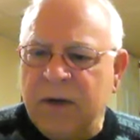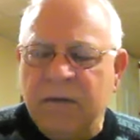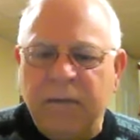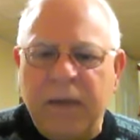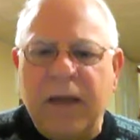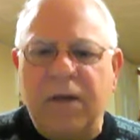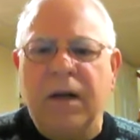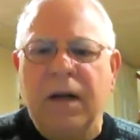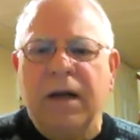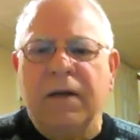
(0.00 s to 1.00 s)
If they
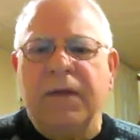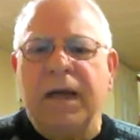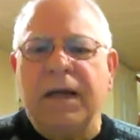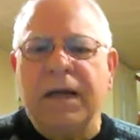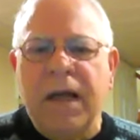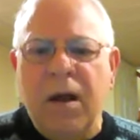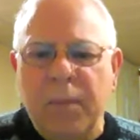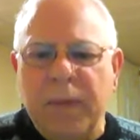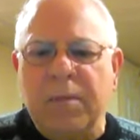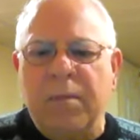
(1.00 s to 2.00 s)
could
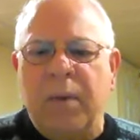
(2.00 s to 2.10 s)
help it,